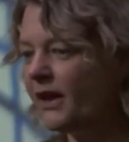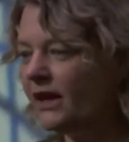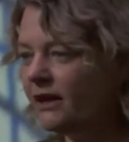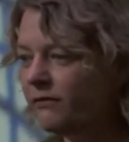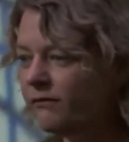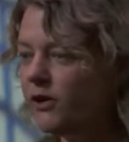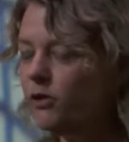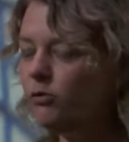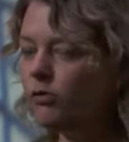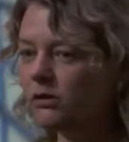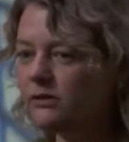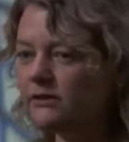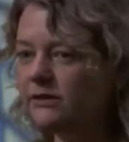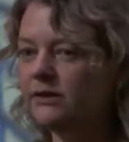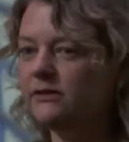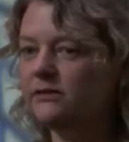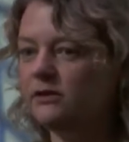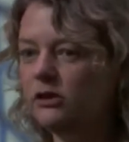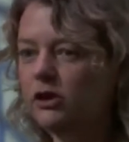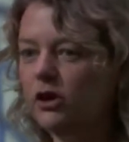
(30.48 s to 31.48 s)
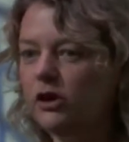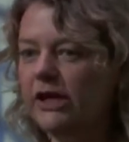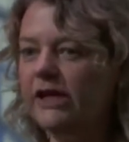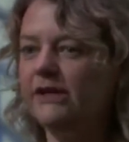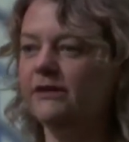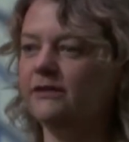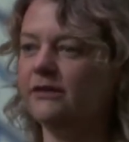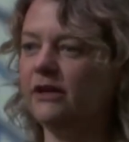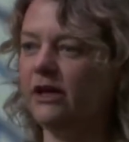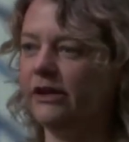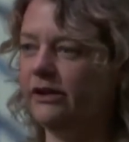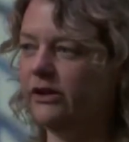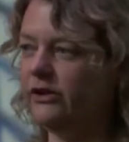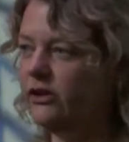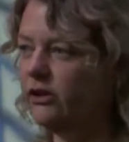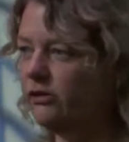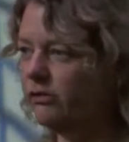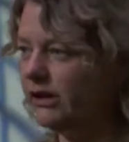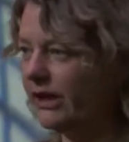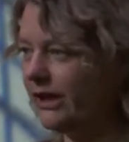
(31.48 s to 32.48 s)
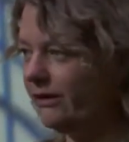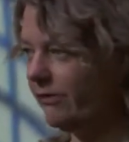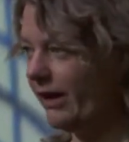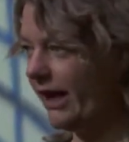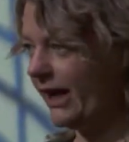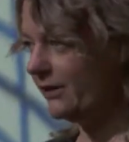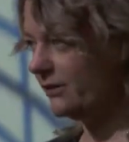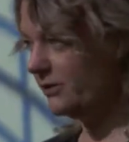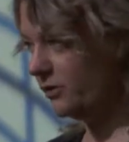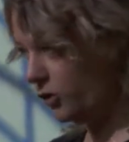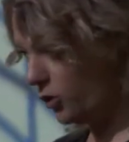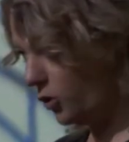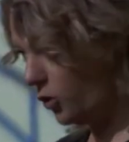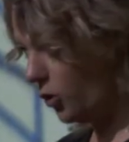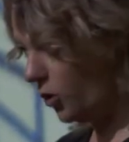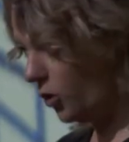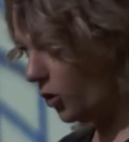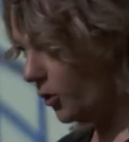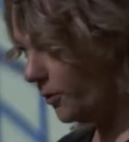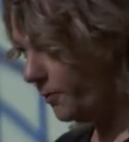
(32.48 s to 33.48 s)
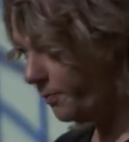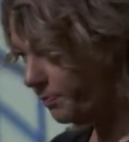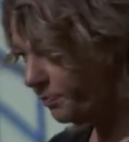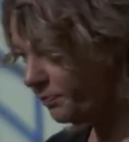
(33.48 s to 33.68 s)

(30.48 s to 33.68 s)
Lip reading: if you wanted to look inside a nuclear reactor core